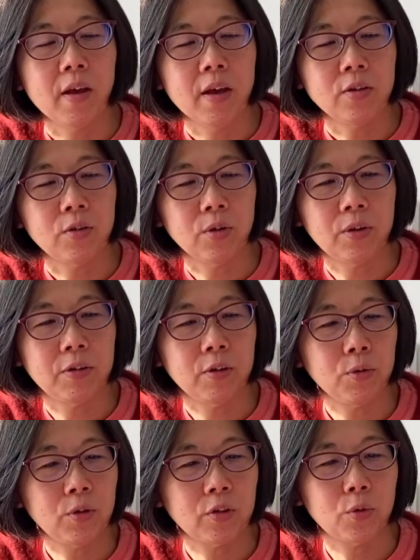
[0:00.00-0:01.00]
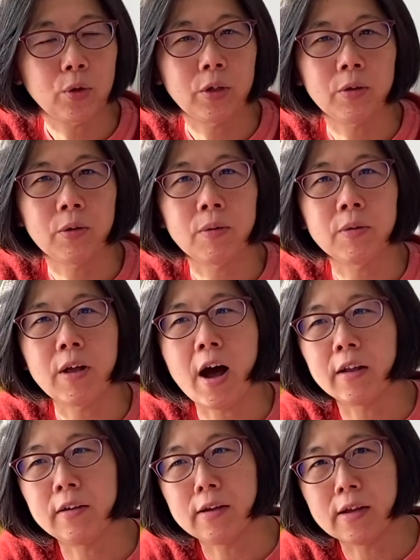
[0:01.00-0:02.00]
So that those sort of
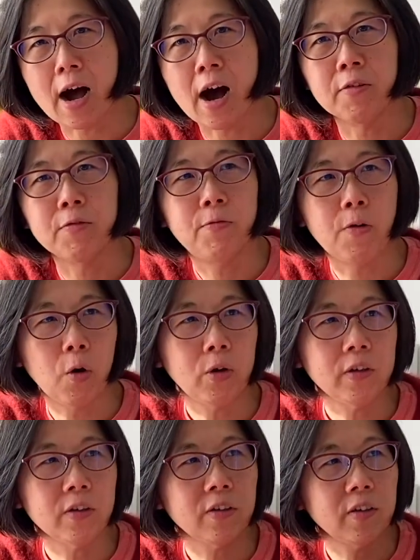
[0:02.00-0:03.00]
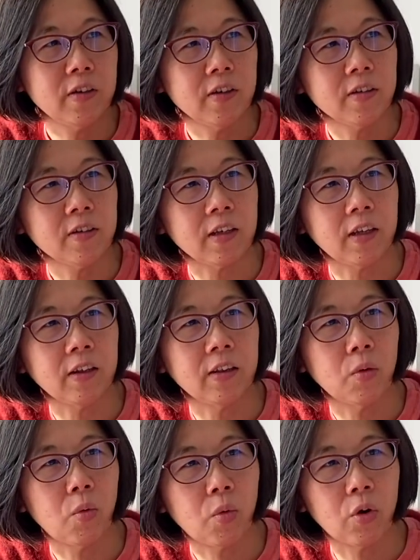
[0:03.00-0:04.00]
unfocusedness in
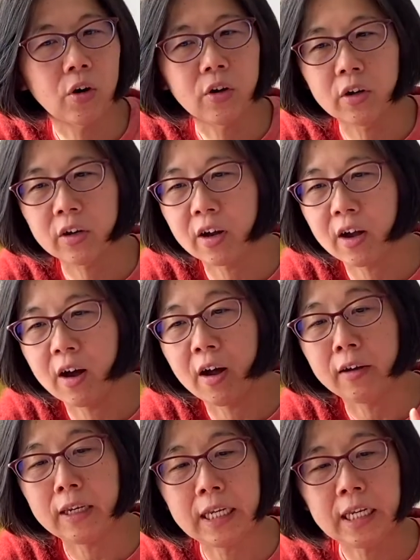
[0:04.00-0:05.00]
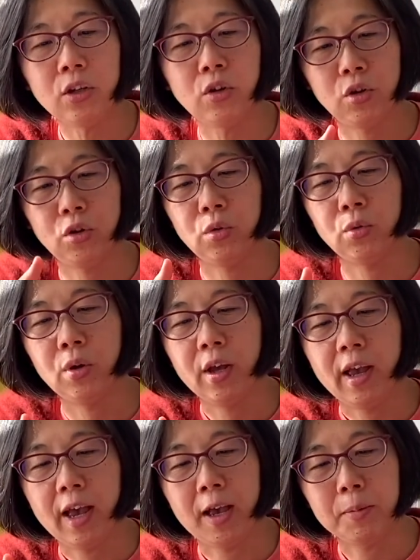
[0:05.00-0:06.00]
the work need to
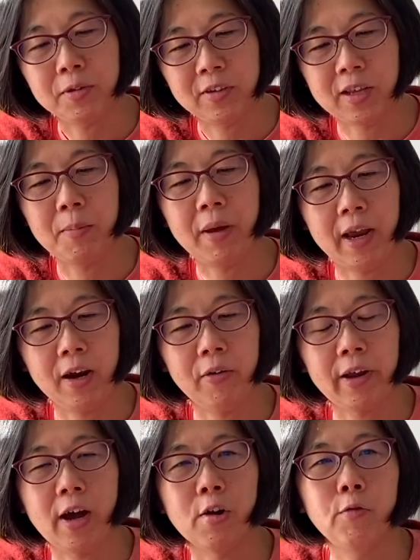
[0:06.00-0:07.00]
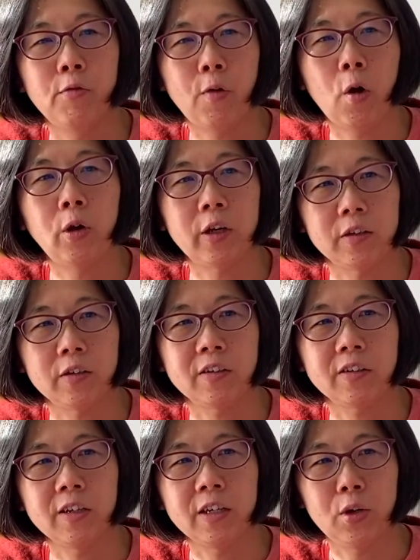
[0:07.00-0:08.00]
have some area of
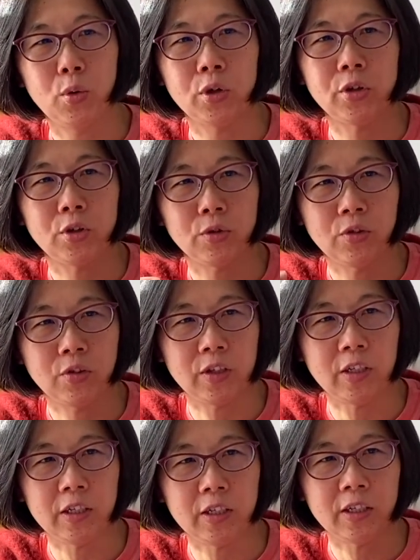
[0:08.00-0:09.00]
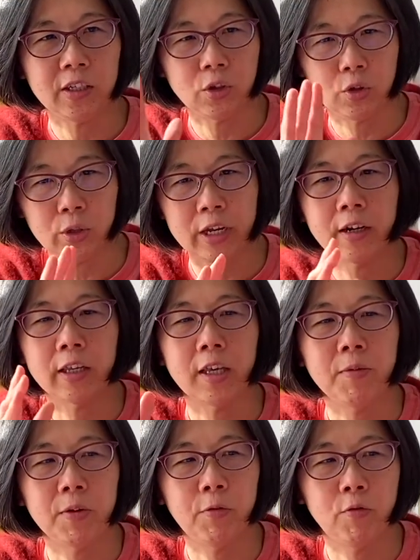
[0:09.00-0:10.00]
focus in order to see, to kind of
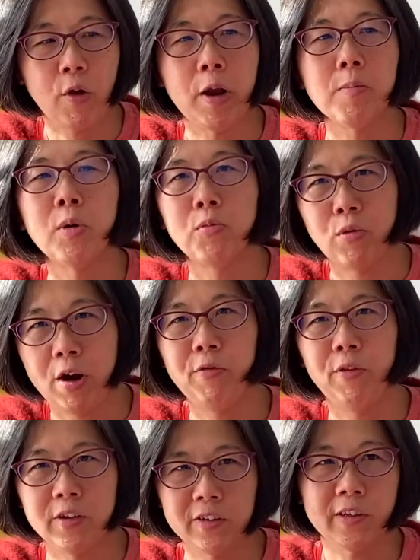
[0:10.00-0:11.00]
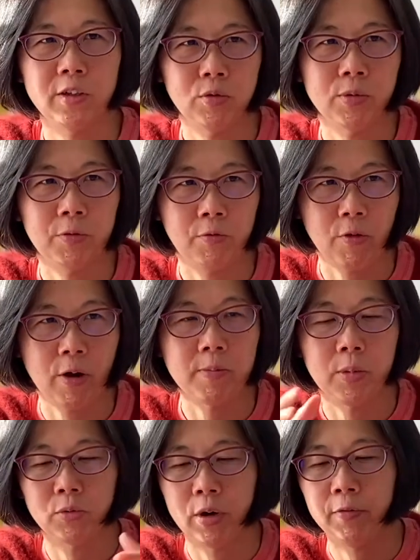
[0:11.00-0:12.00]
give a frame of reference, literary
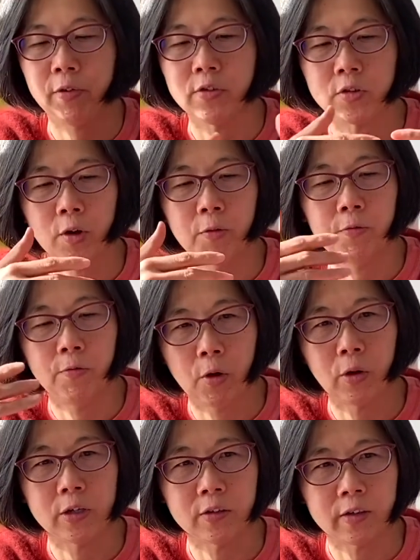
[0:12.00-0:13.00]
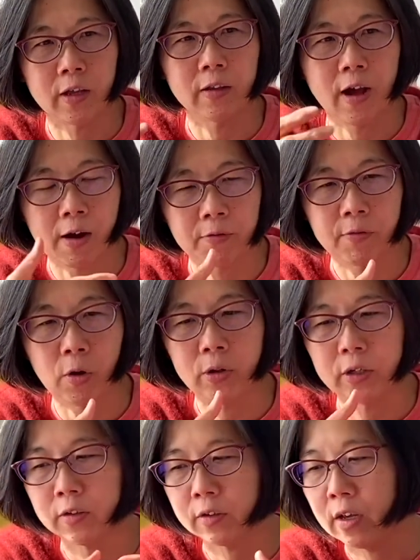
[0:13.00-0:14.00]
frame of reference of focus and
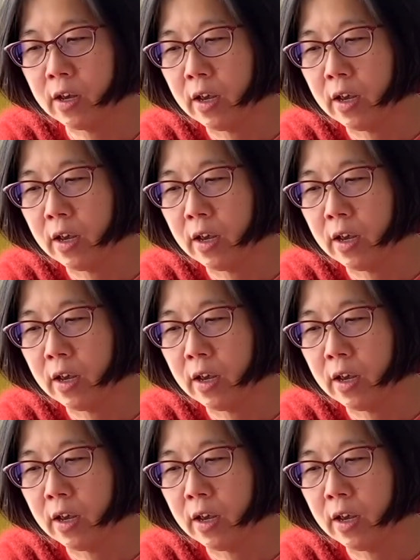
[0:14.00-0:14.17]
unfocus,